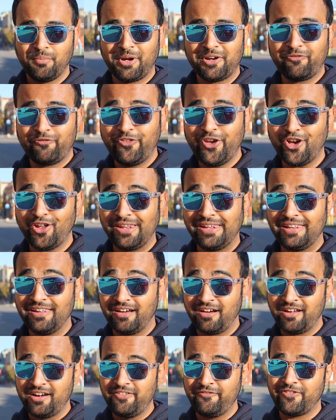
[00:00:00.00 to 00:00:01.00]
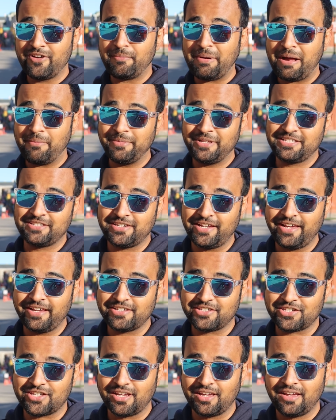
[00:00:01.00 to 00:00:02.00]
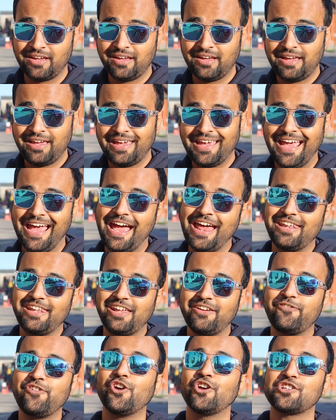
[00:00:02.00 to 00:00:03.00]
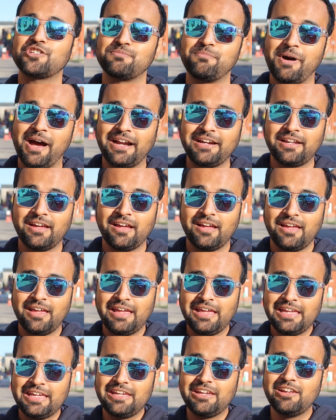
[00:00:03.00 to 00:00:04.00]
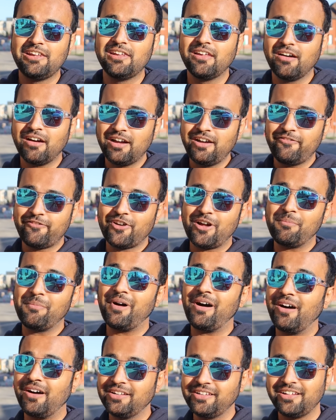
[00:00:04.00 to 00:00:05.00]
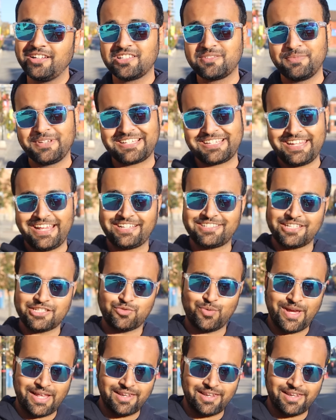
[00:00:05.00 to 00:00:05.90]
But we all learn from our mistakes. And if you're smart, you learn from others' mistakes as